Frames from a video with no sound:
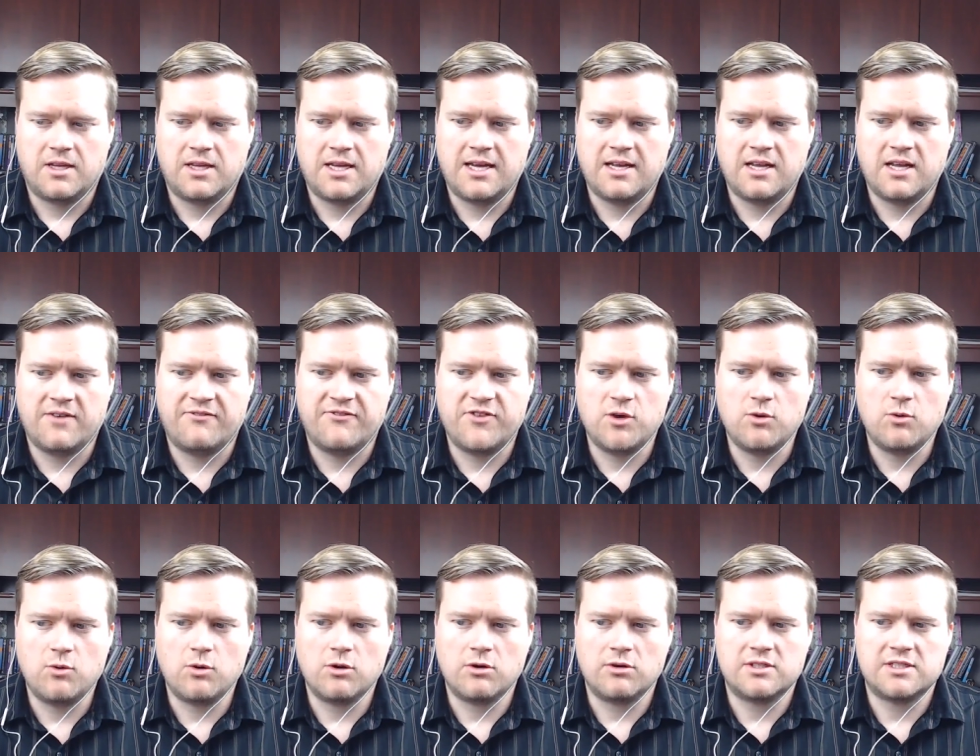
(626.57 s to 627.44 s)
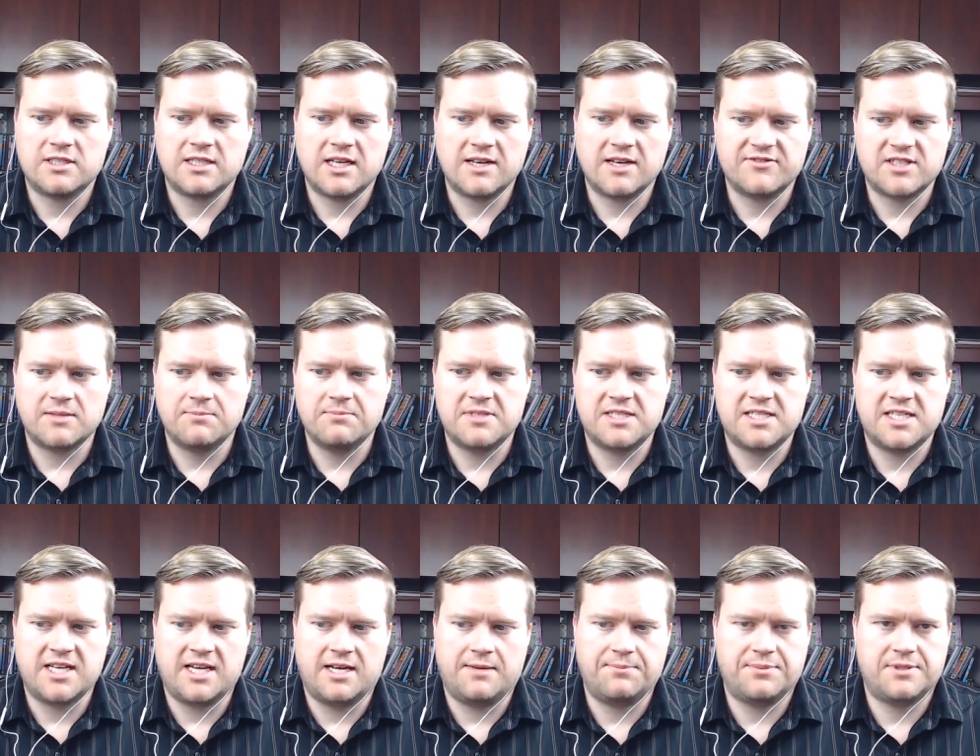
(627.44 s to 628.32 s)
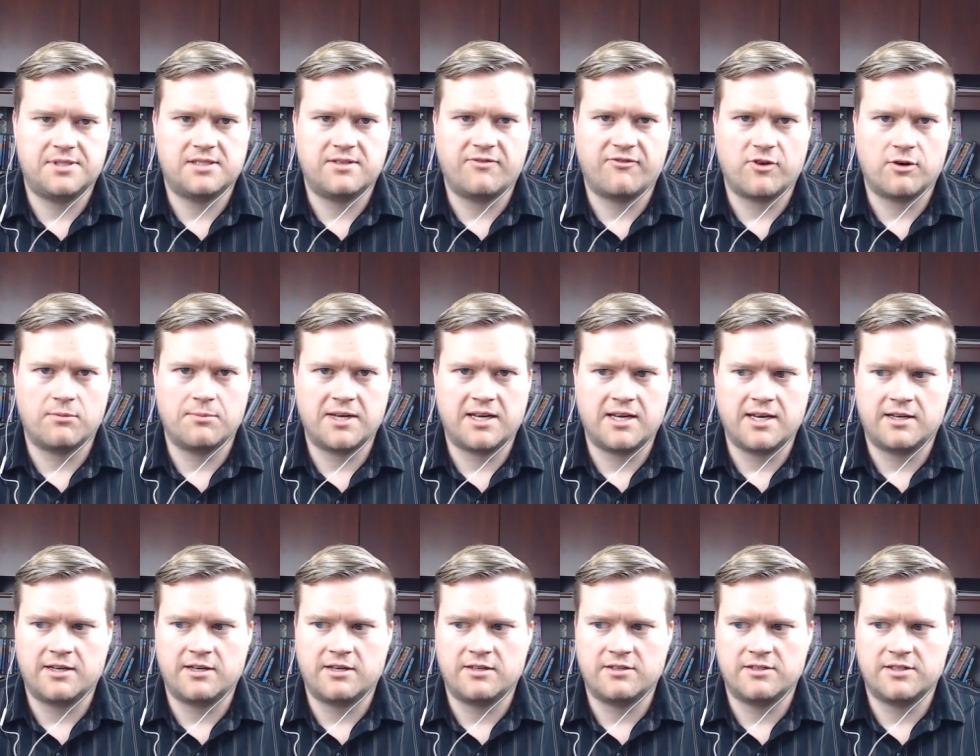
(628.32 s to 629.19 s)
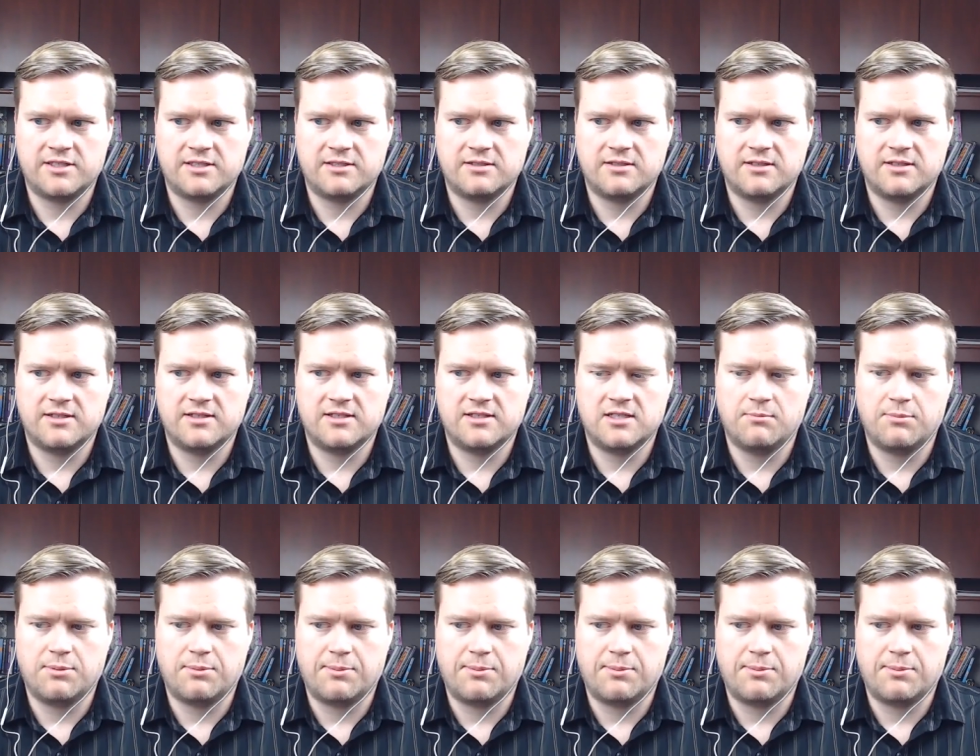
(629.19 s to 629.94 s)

Can if you were to give some tips for beginners to